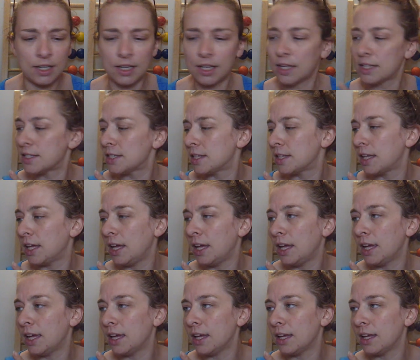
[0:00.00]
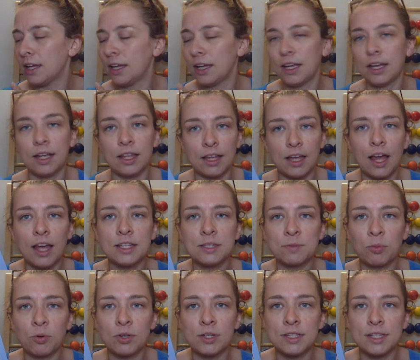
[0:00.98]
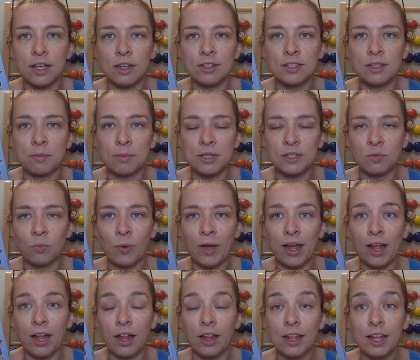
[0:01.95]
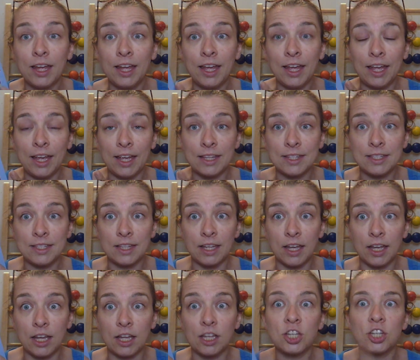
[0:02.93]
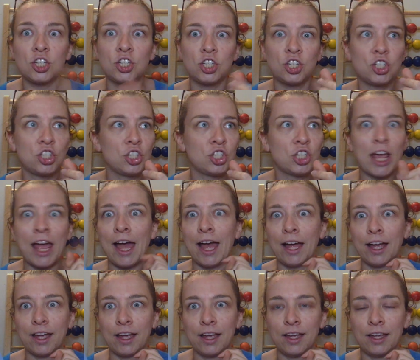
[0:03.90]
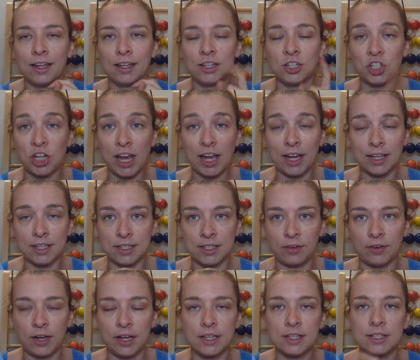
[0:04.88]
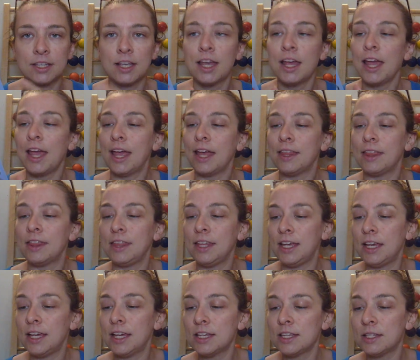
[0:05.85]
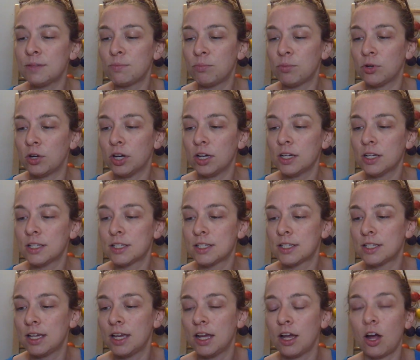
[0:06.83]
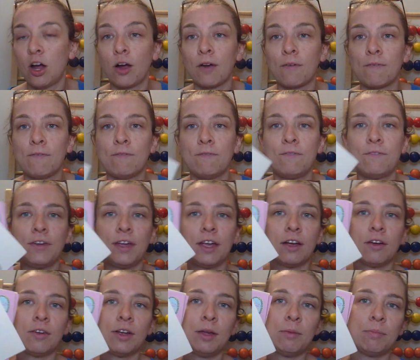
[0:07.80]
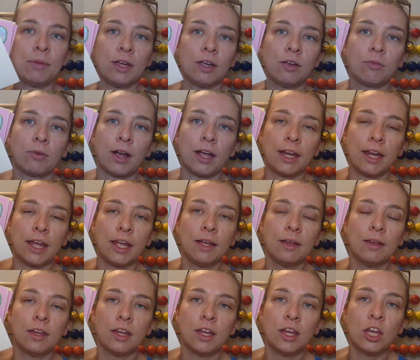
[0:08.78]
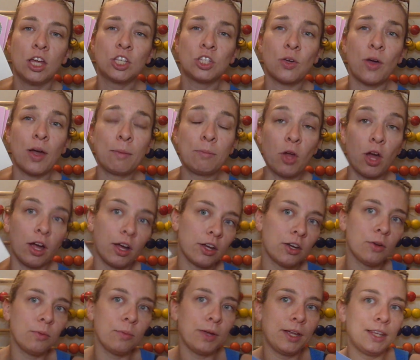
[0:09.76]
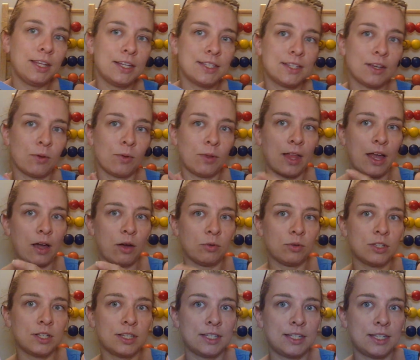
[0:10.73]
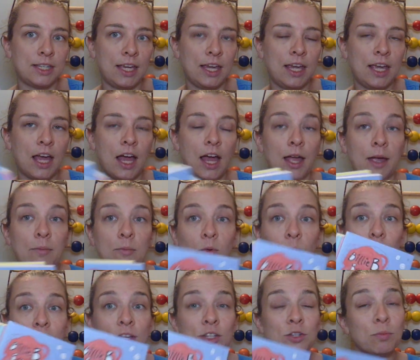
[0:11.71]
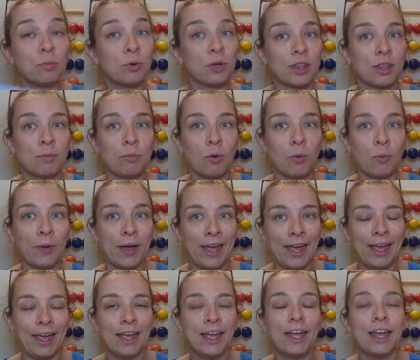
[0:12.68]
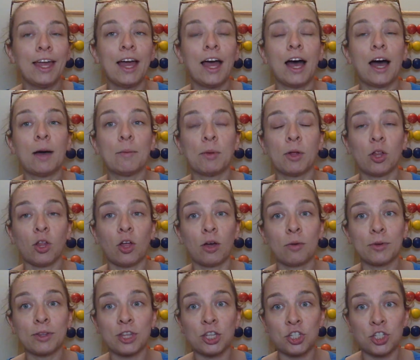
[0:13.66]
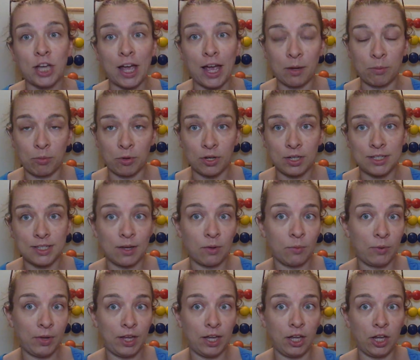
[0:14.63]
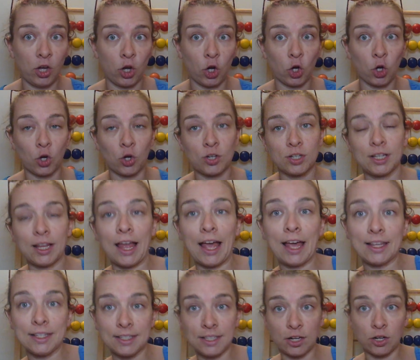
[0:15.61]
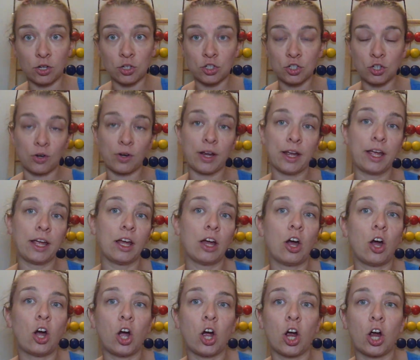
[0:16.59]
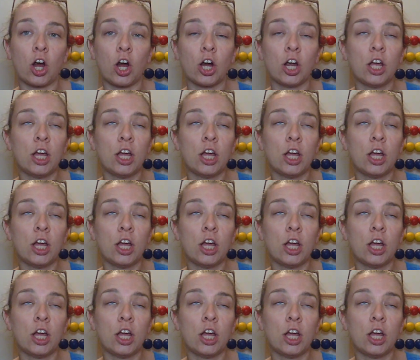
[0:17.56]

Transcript: It's the, Usborne sells them as well. It's the Jack series. And these books are very big writing. So I'm not going to read these out loud to Z. I am going to put them away along with the Jack books that we earned last year during our